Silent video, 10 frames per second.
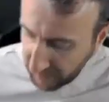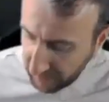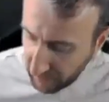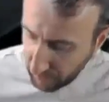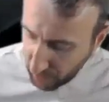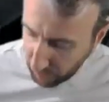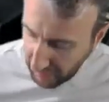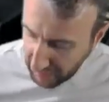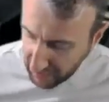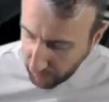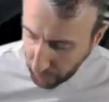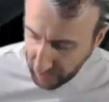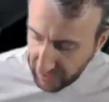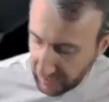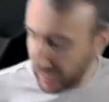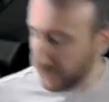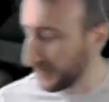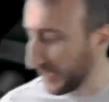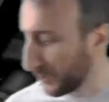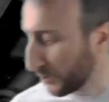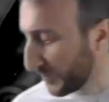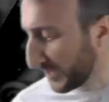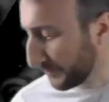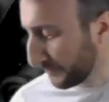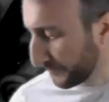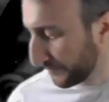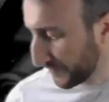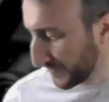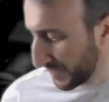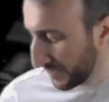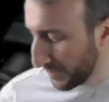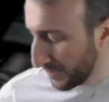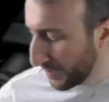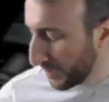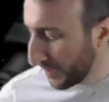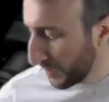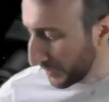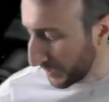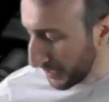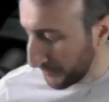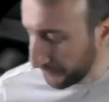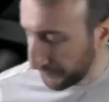that I'm not actually pressing down on that lock button. Okay.